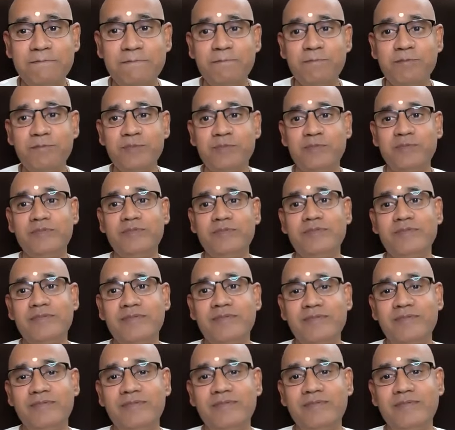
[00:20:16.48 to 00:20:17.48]

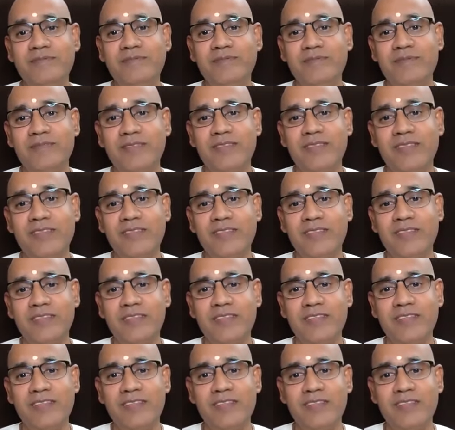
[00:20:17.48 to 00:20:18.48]

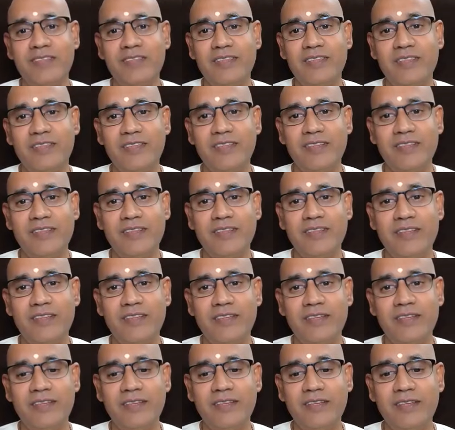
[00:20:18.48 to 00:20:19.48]

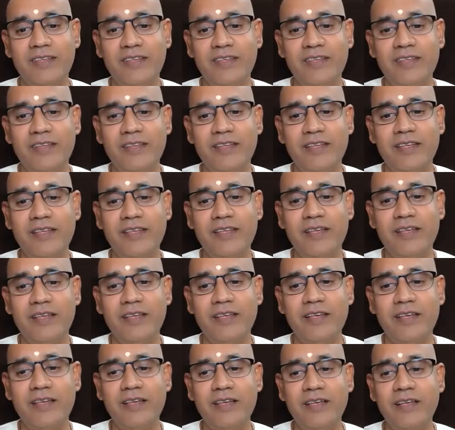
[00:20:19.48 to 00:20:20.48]

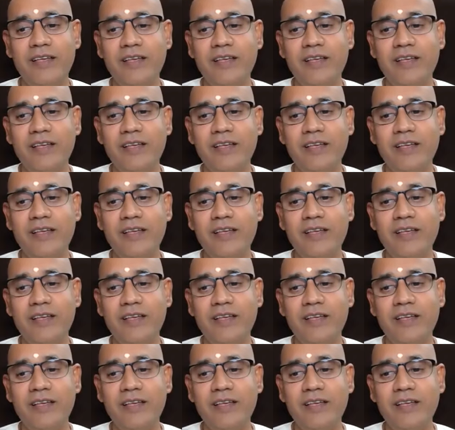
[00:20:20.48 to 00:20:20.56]
No one is speaking in this clip.